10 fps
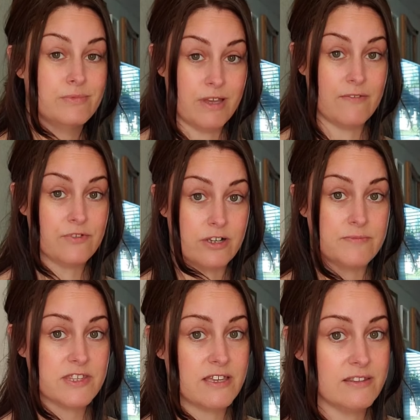after I'm
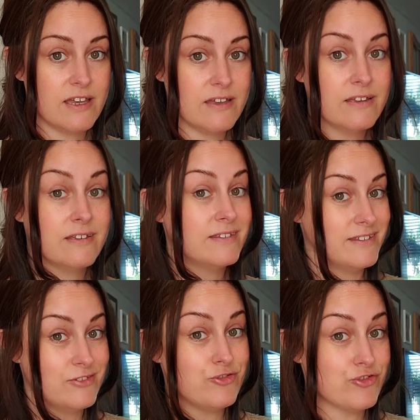saying that,
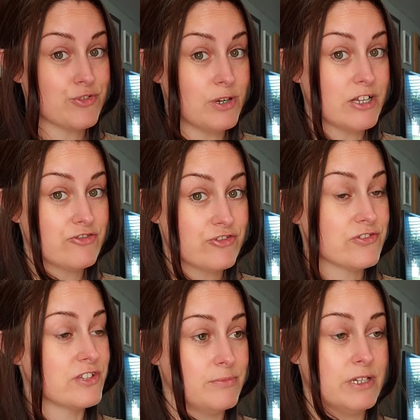you just watch. There's
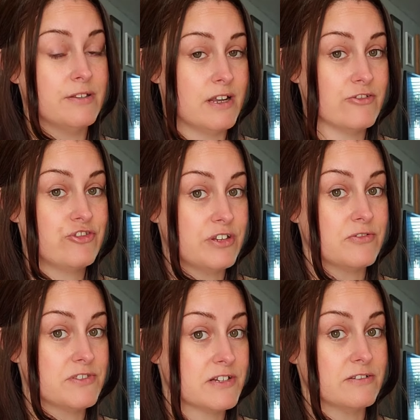going to be a lot of
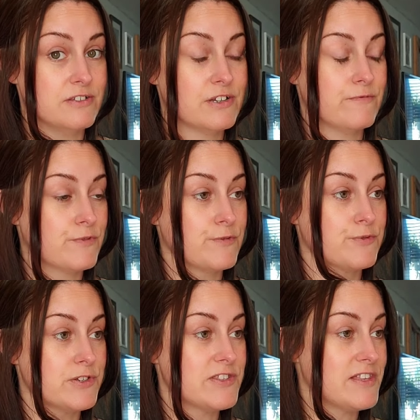channels that are looking for
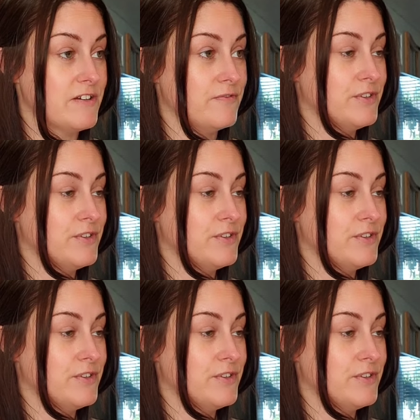free stuff.